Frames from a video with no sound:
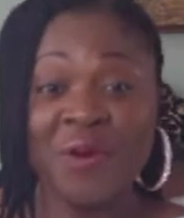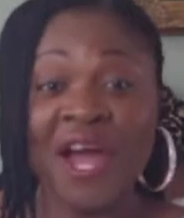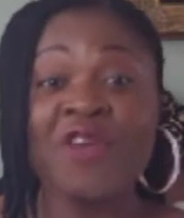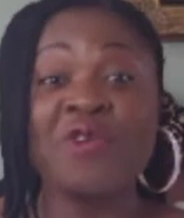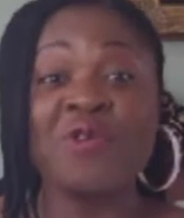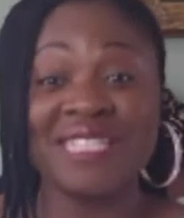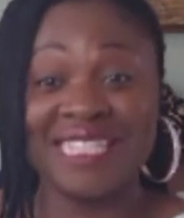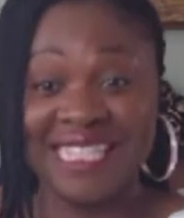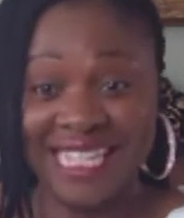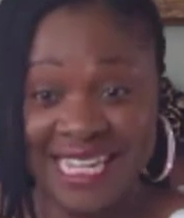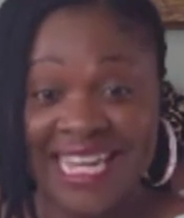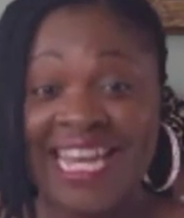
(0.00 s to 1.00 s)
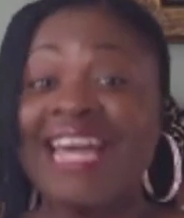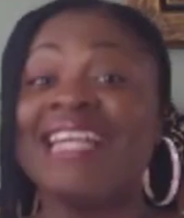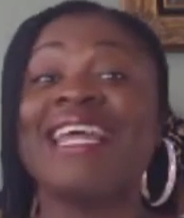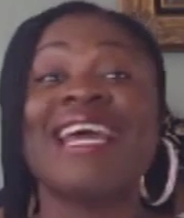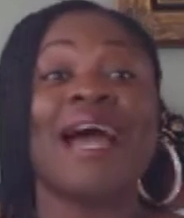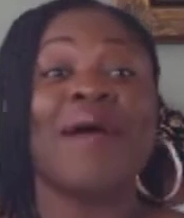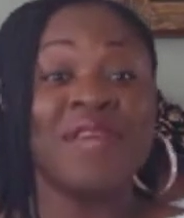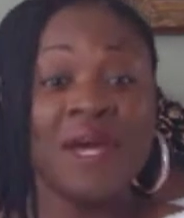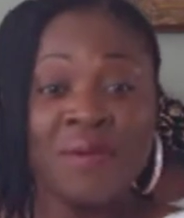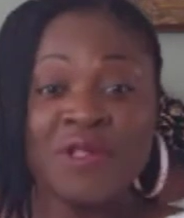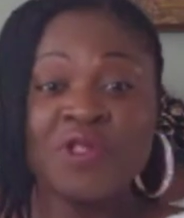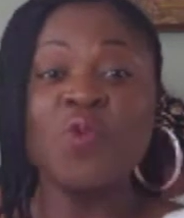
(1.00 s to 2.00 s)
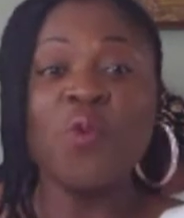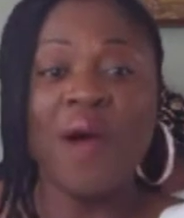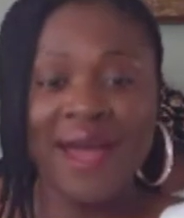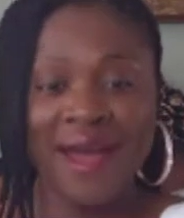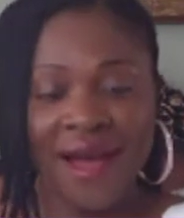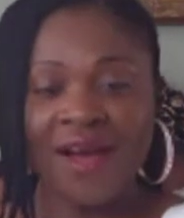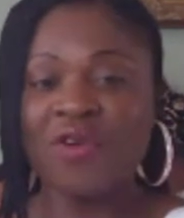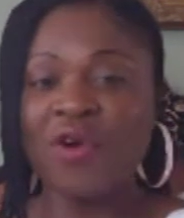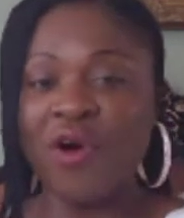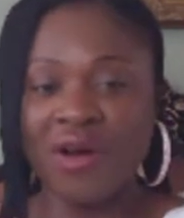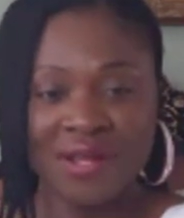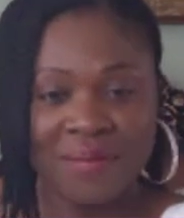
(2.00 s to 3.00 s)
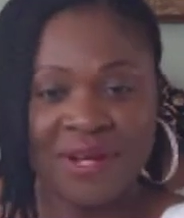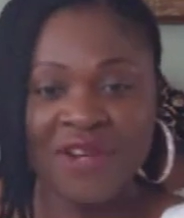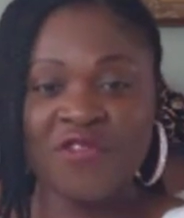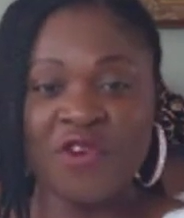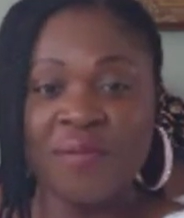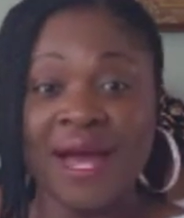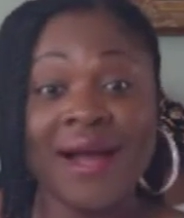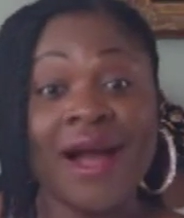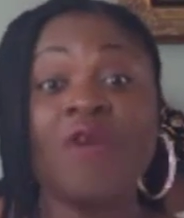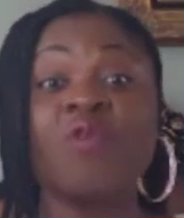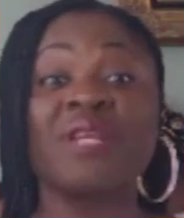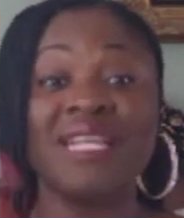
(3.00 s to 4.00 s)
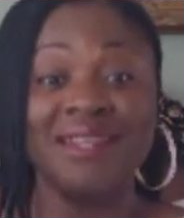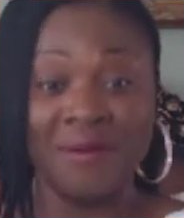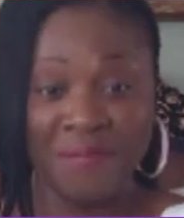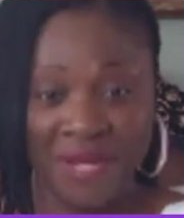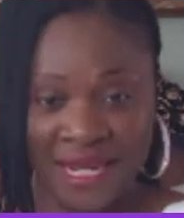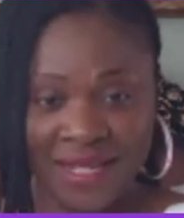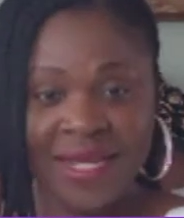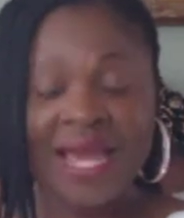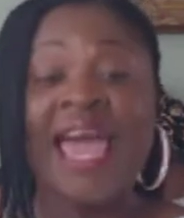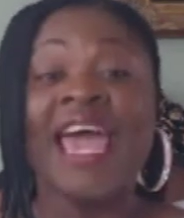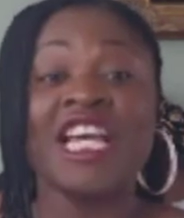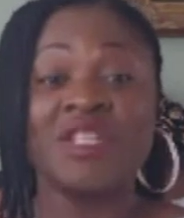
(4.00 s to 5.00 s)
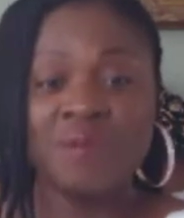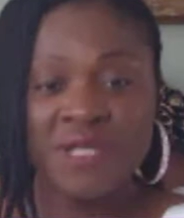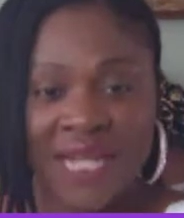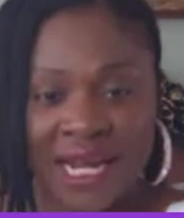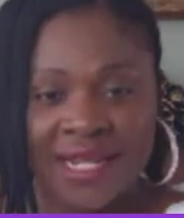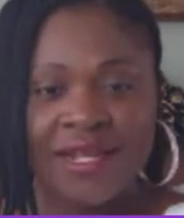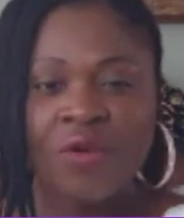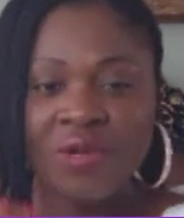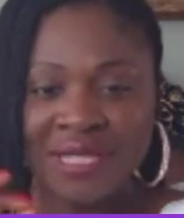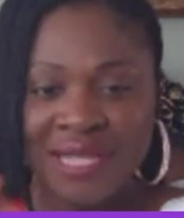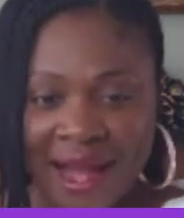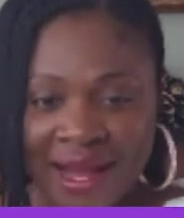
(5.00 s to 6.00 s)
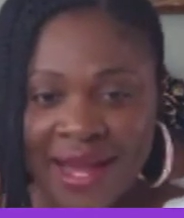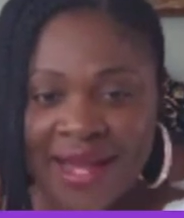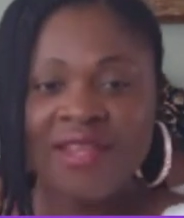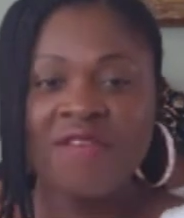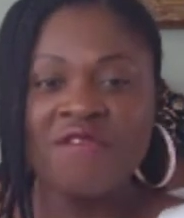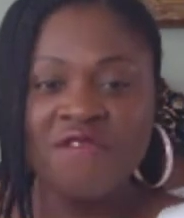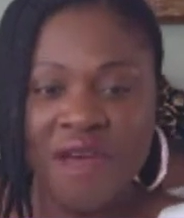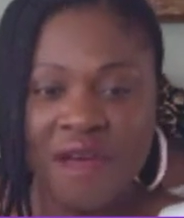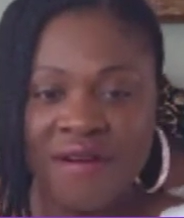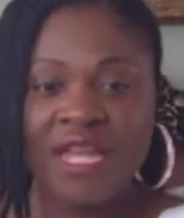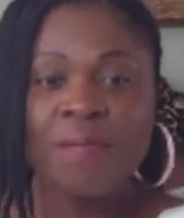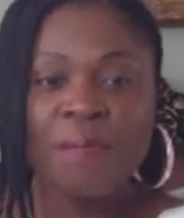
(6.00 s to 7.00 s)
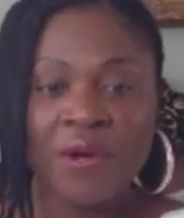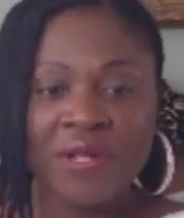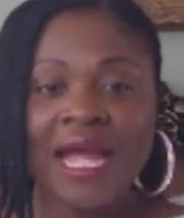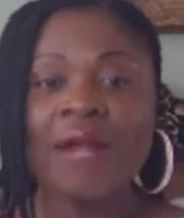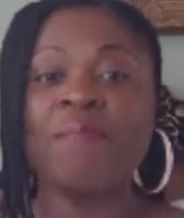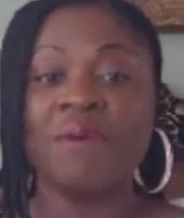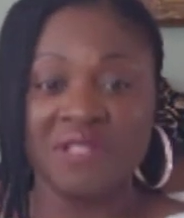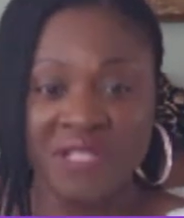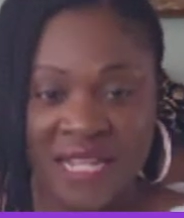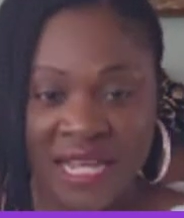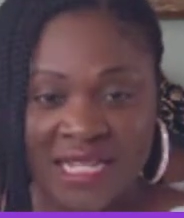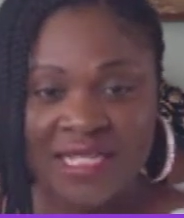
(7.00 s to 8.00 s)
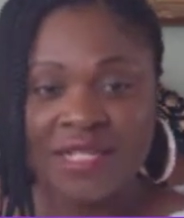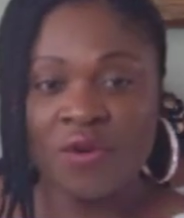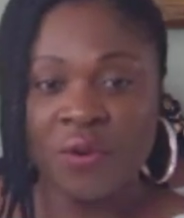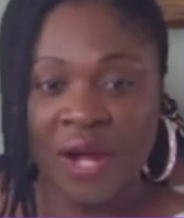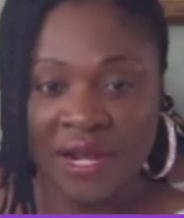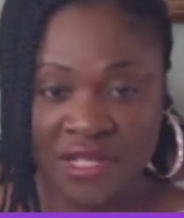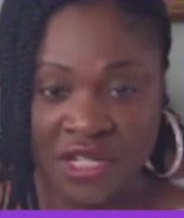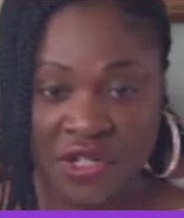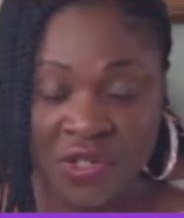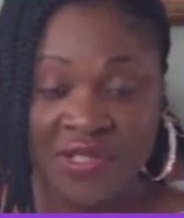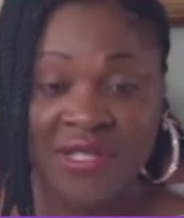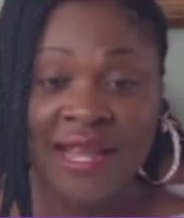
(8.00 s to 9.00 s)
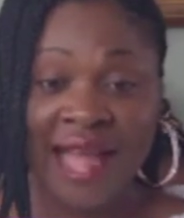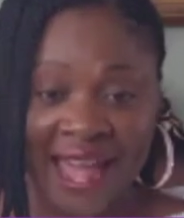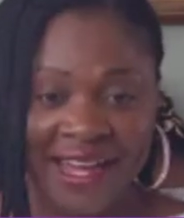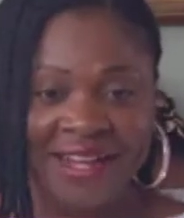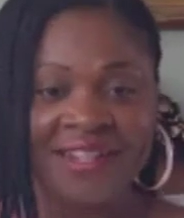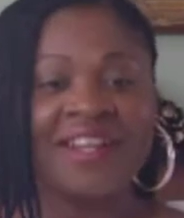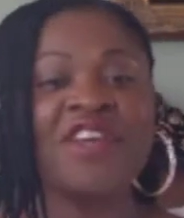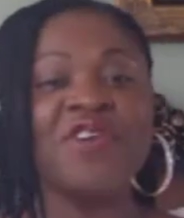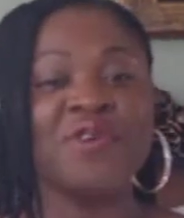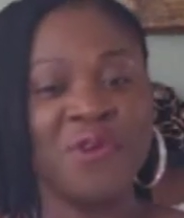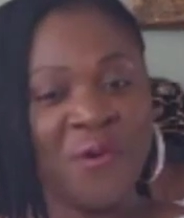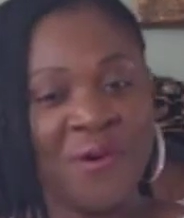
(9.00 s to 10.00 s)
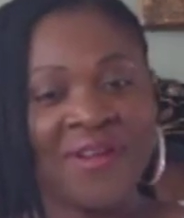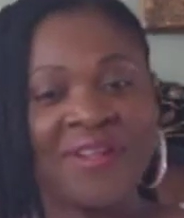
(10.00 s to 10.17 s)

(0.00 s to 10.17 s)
why you see they can be able to wire out all the money from your account within a minute. Especially they target the very important personnel in organizations like, you know what,